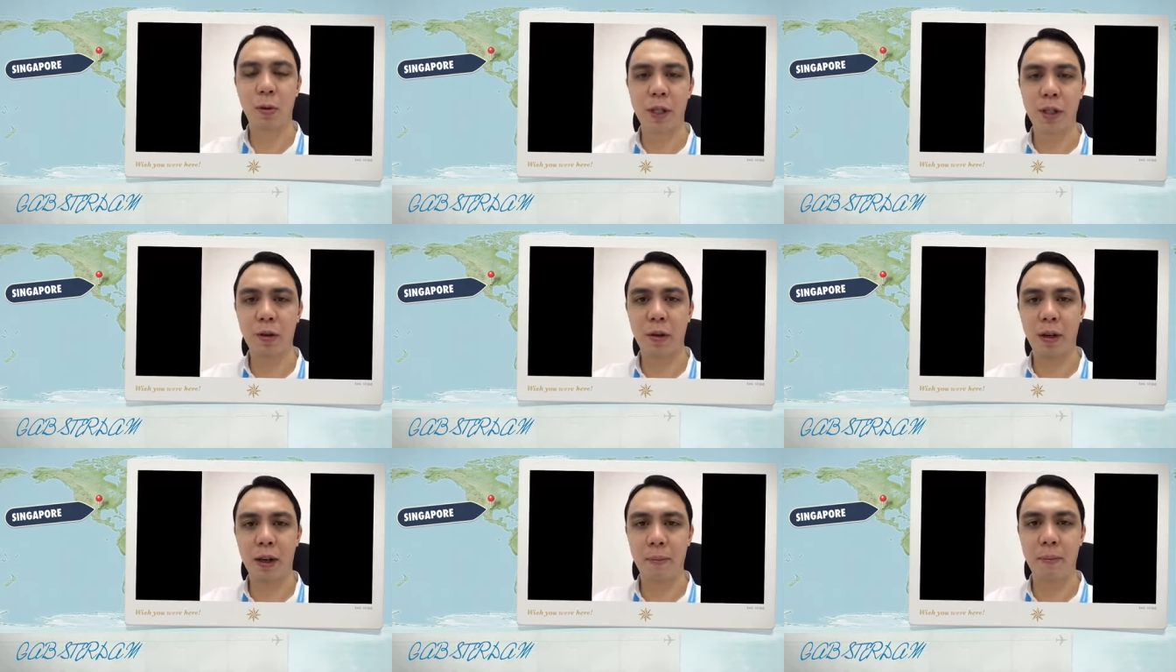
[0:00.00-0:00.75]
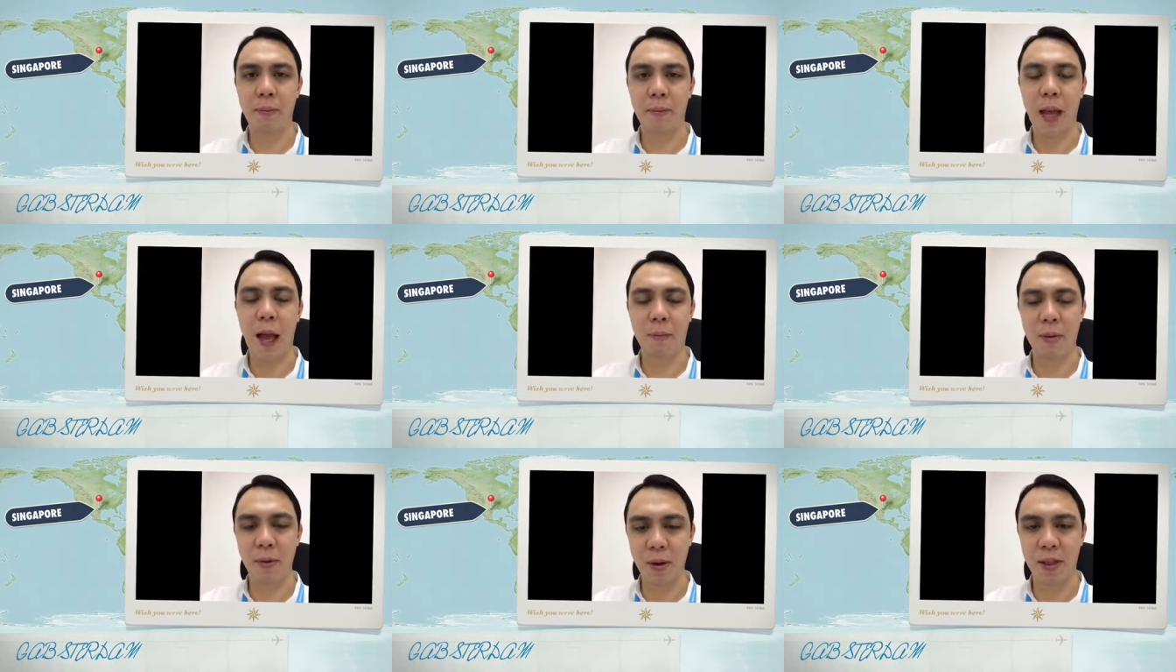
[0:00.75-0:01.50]
wish you a
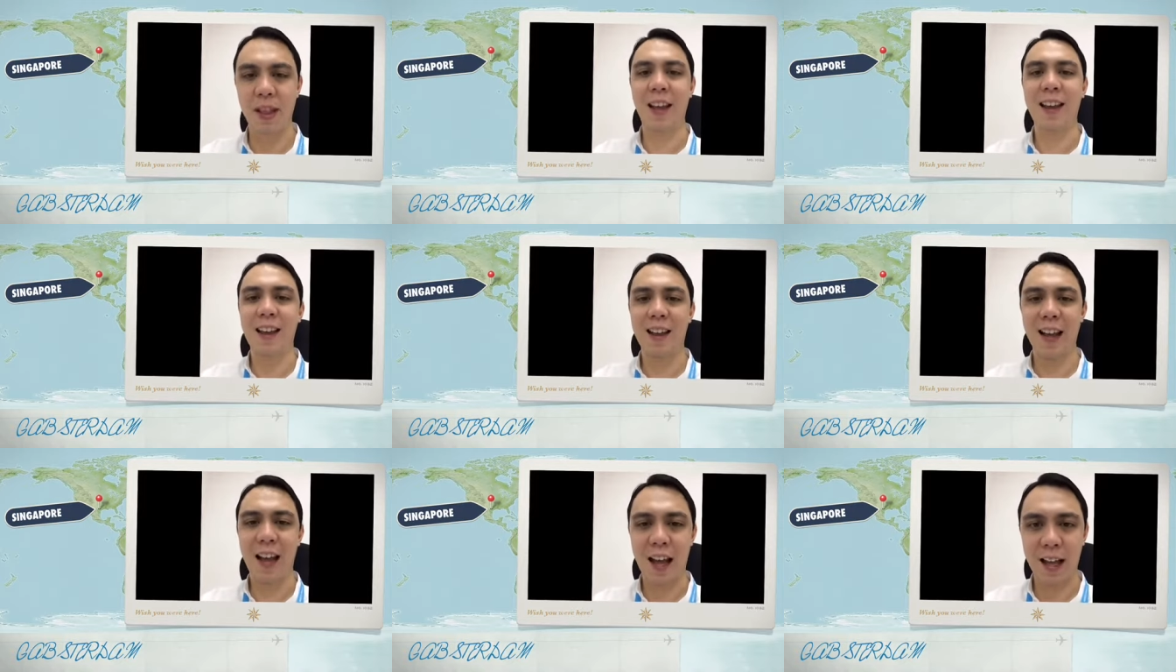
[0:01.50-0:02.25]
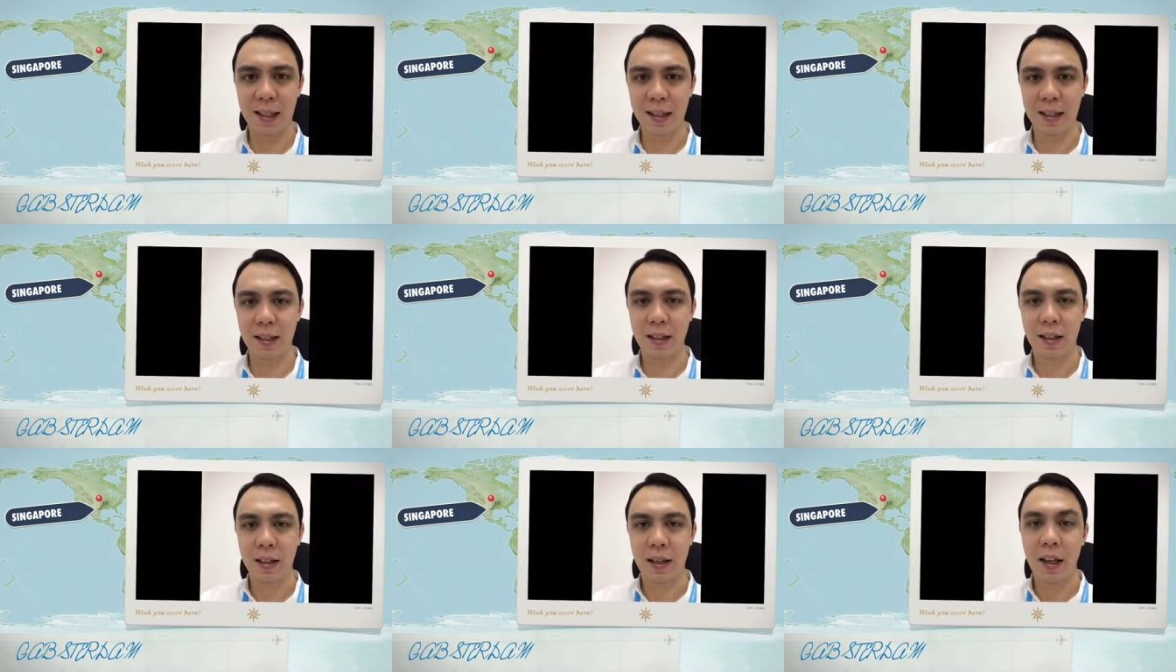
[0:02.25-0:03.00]
happy birthday and
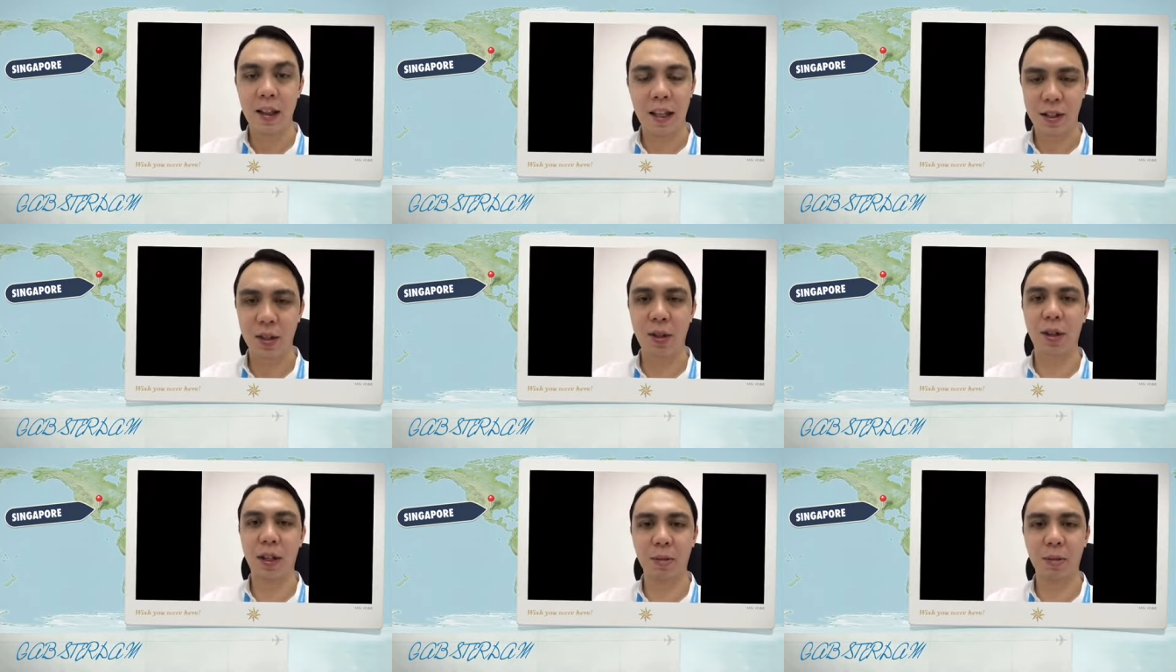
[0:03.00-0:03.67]
that's all.